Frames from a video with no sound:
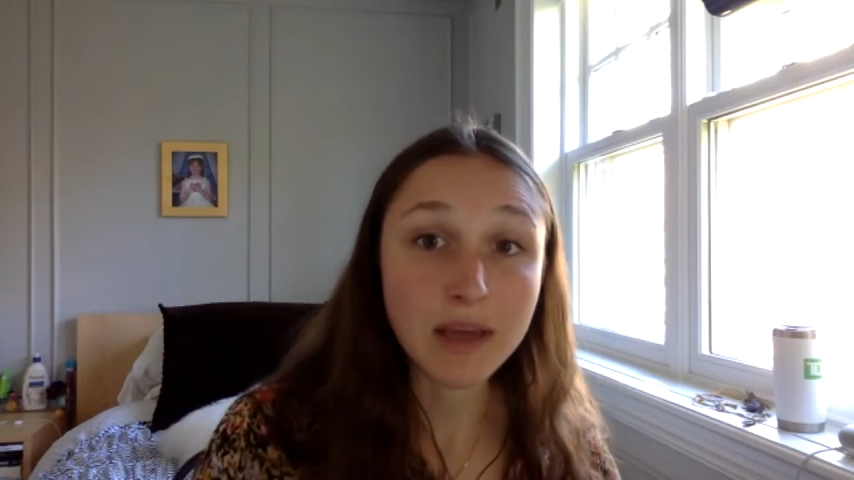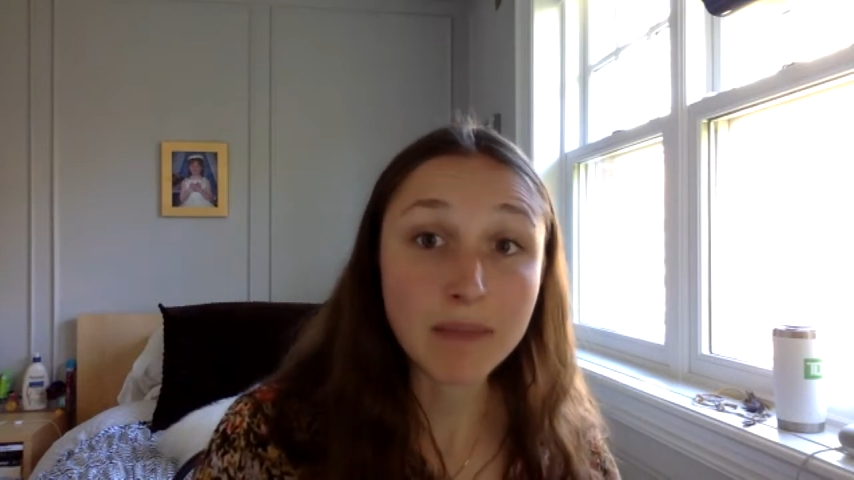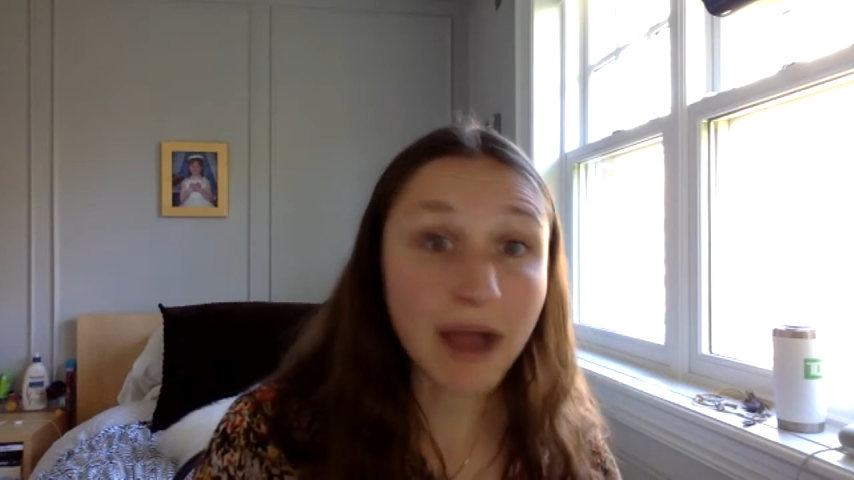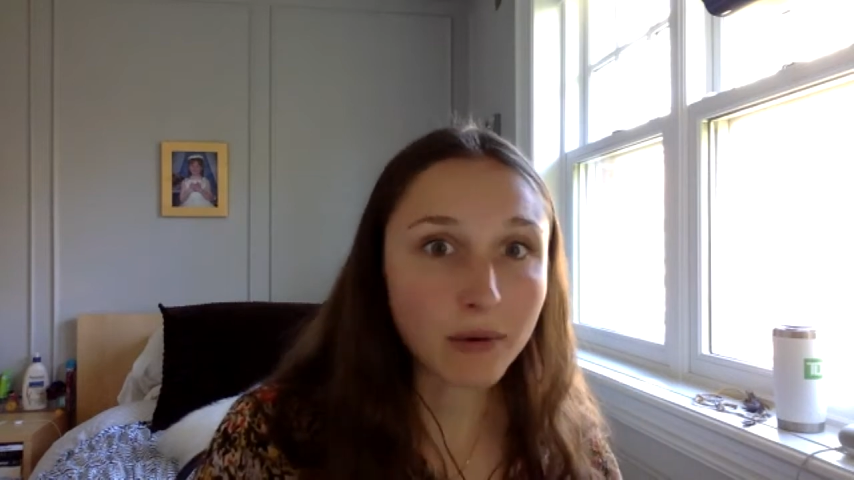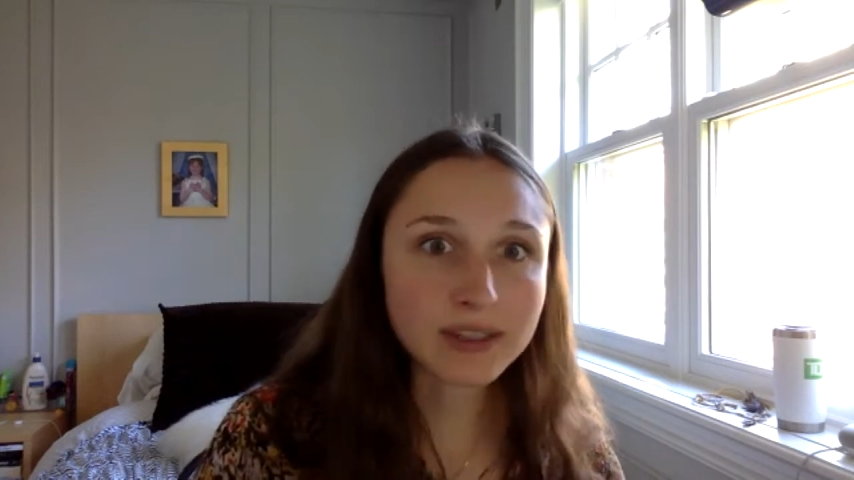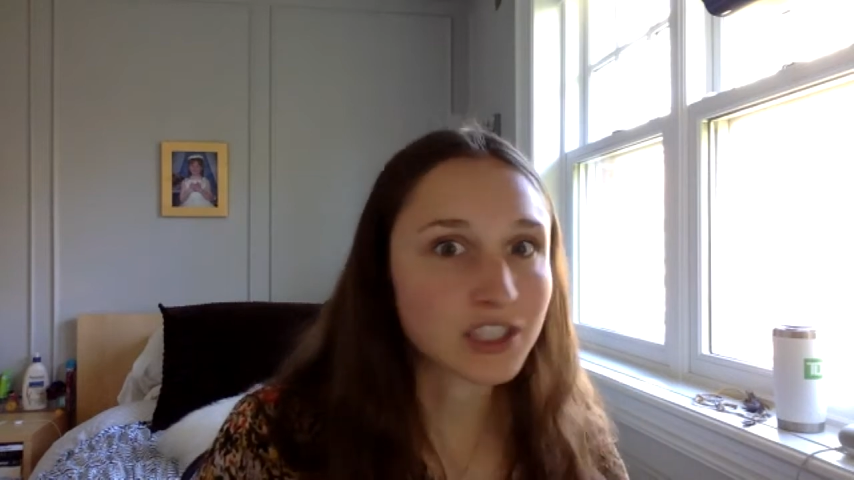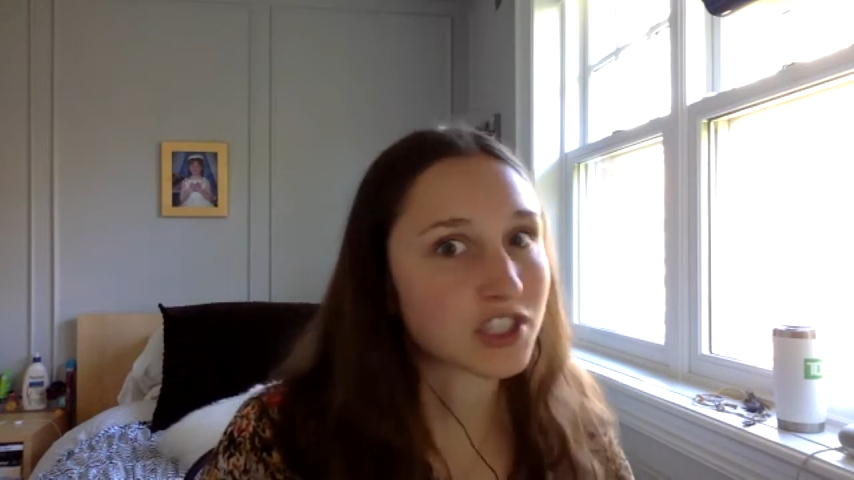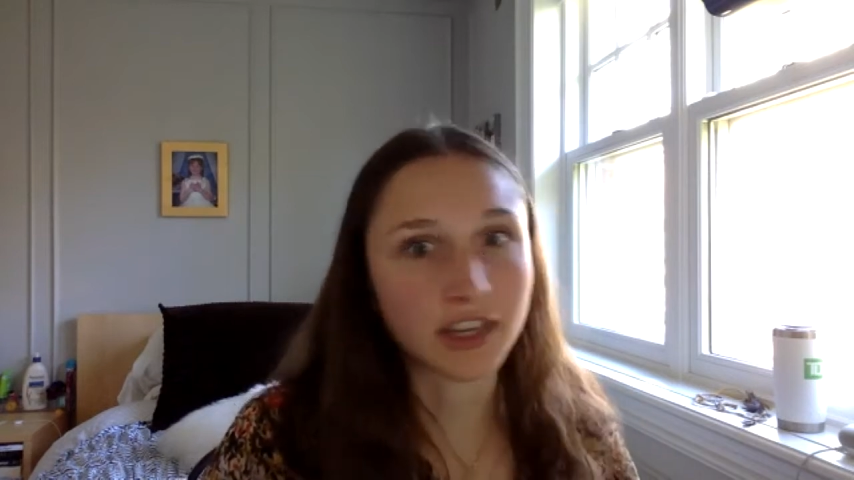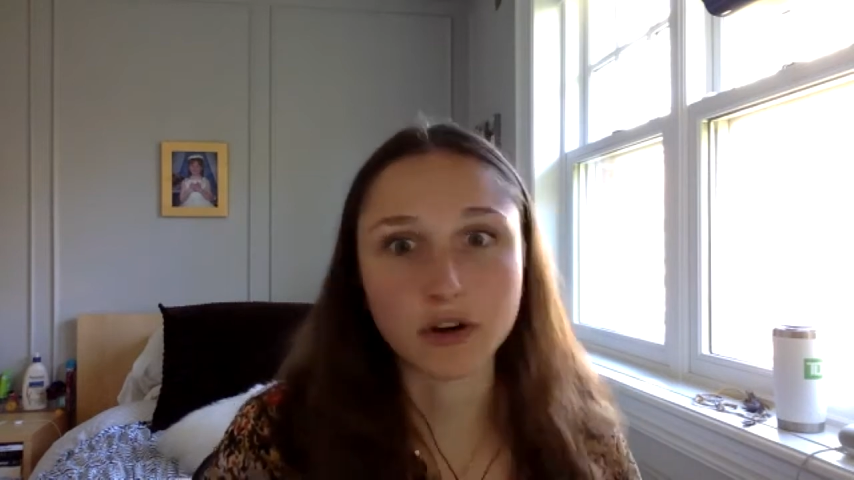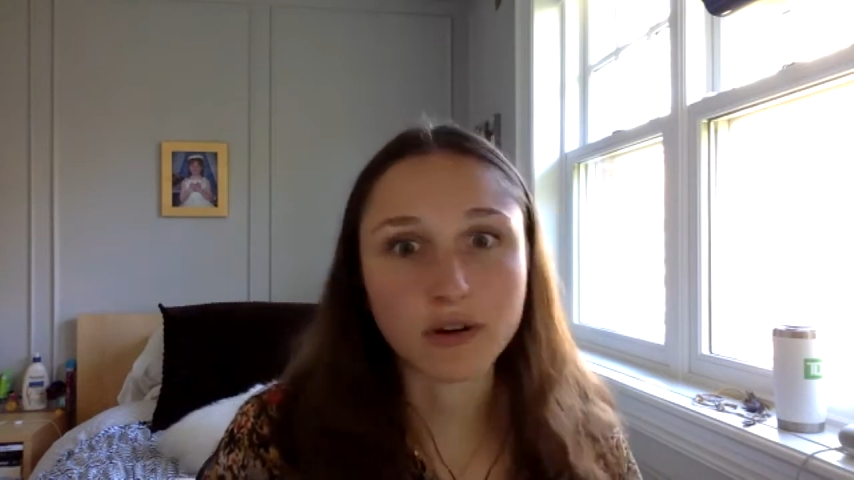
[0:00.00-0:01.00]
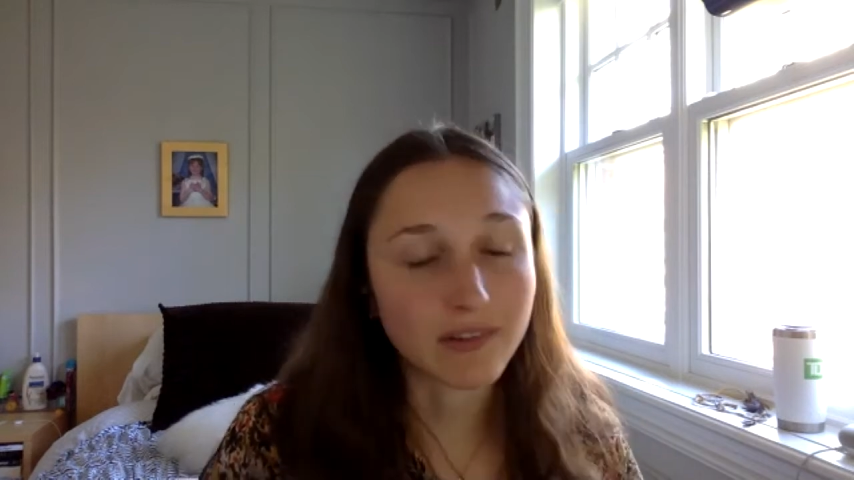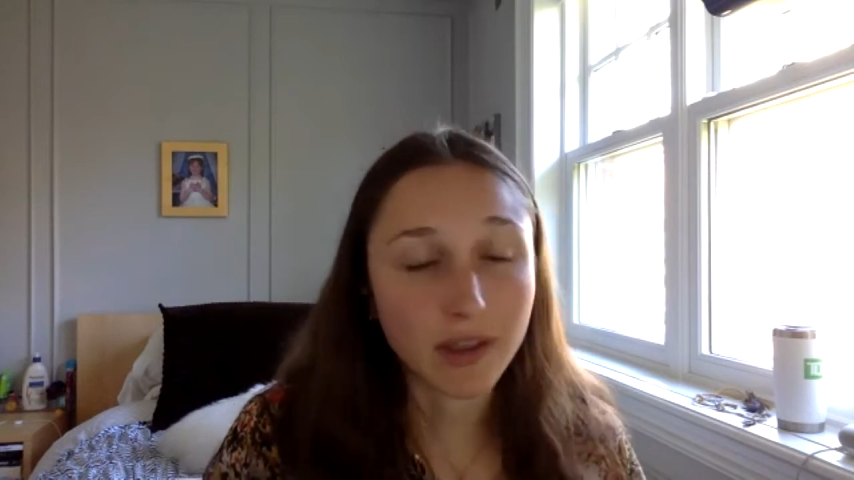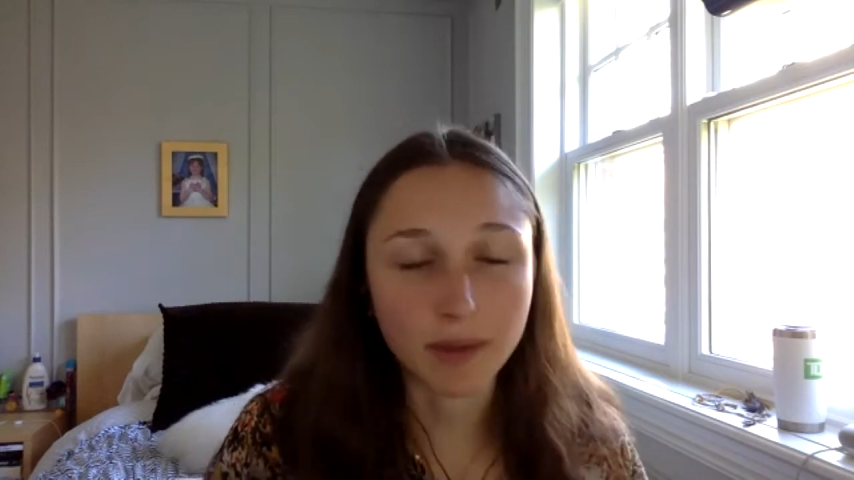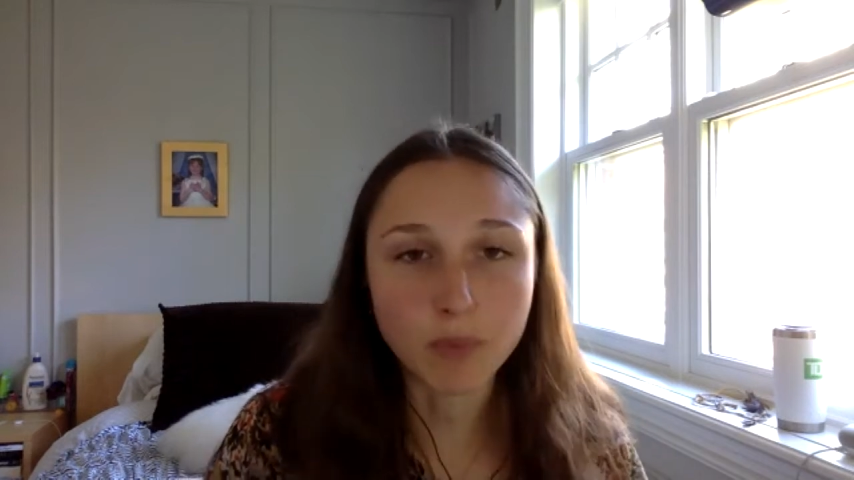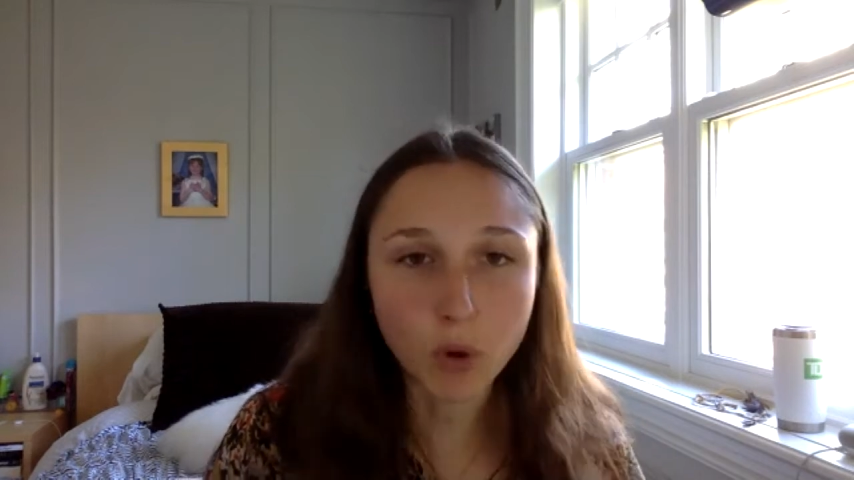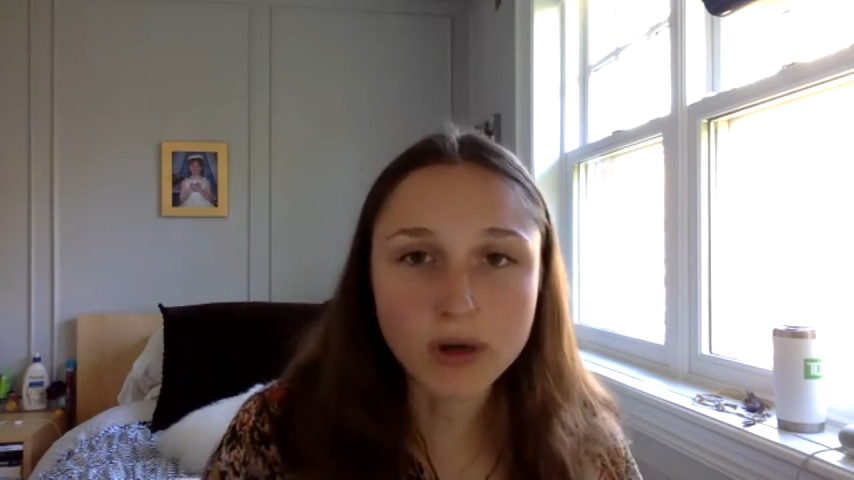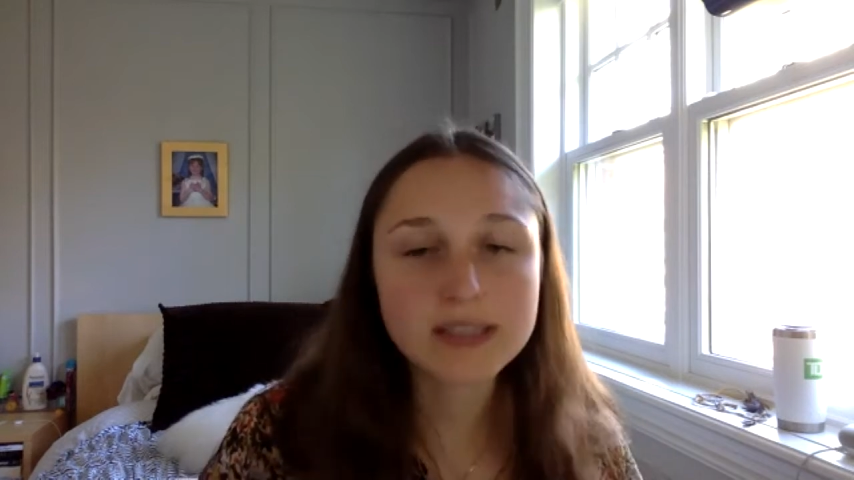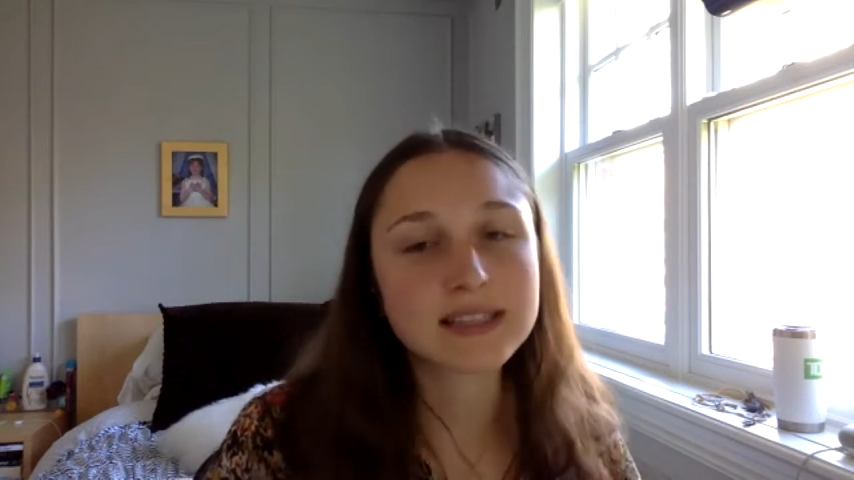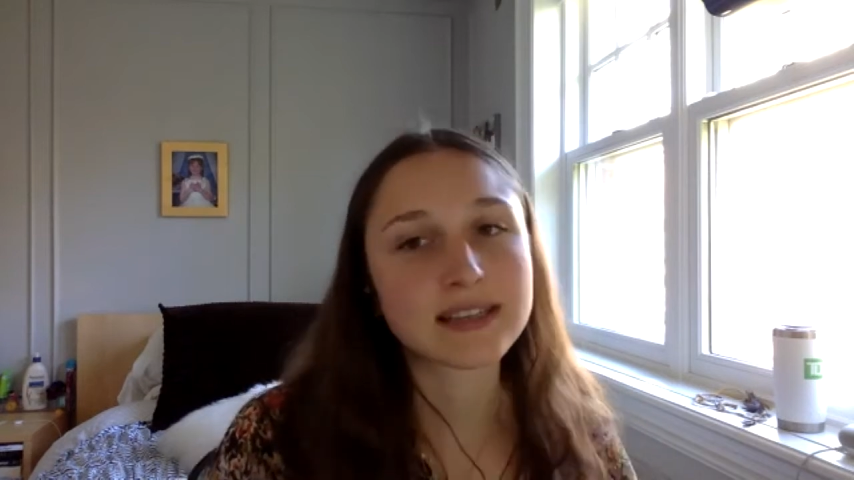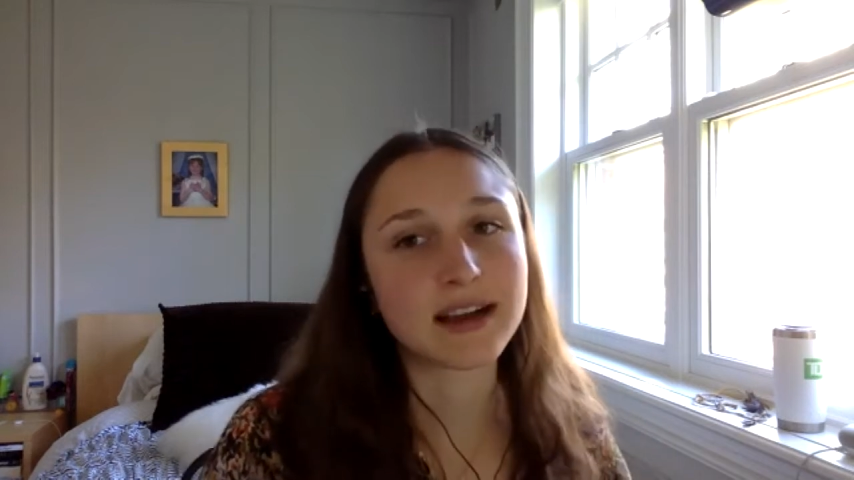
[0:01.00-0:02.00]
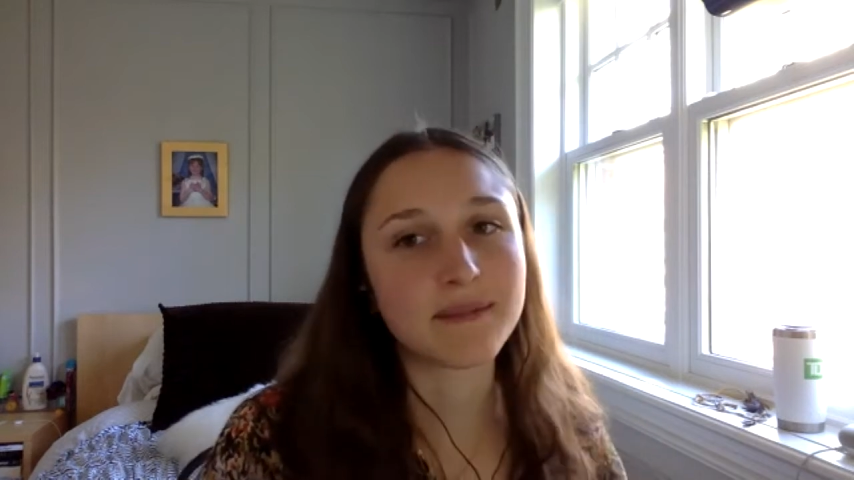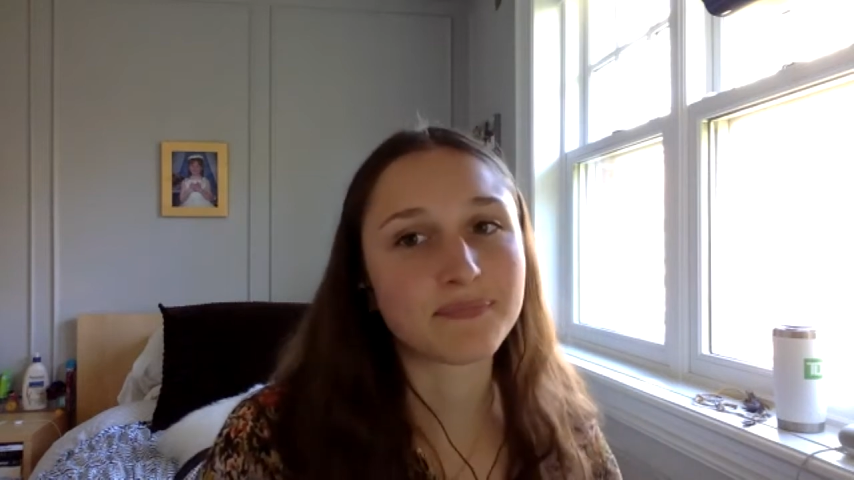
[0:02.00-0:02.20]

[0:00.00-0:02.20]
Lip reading: power, such as like, even like boards,